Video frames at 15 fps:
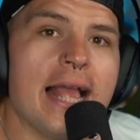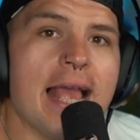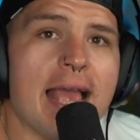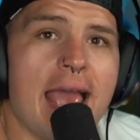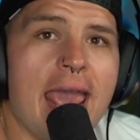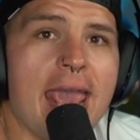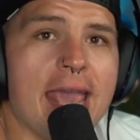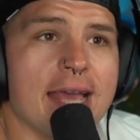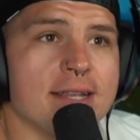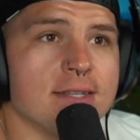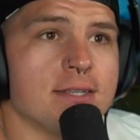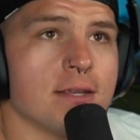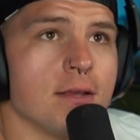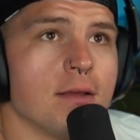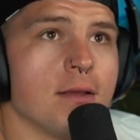And
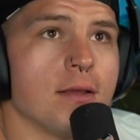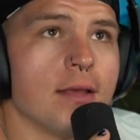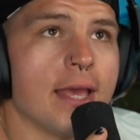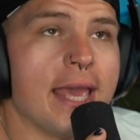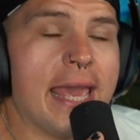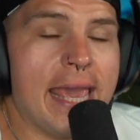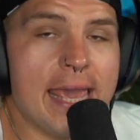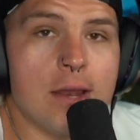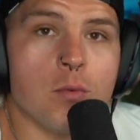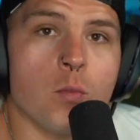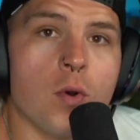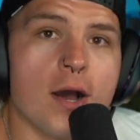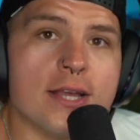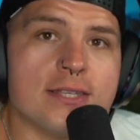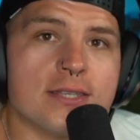it
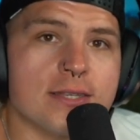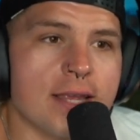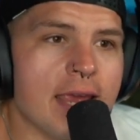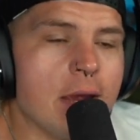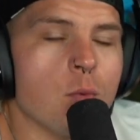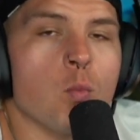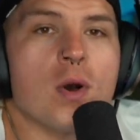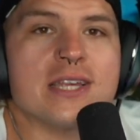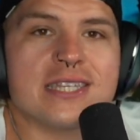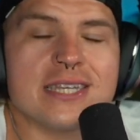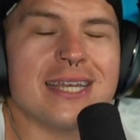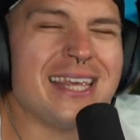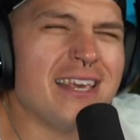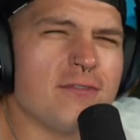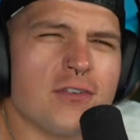was it
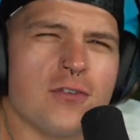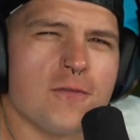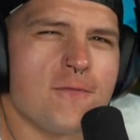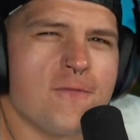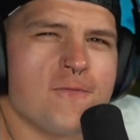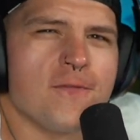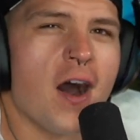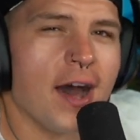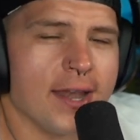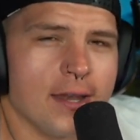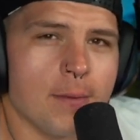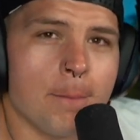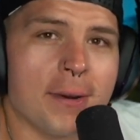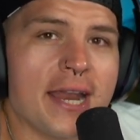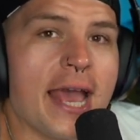wasn't even fun,
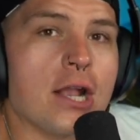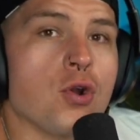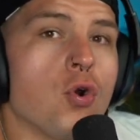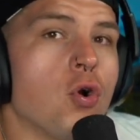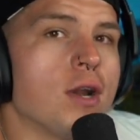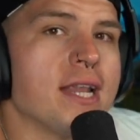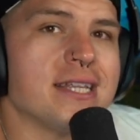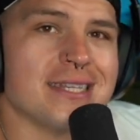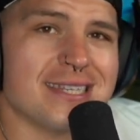but I couldn't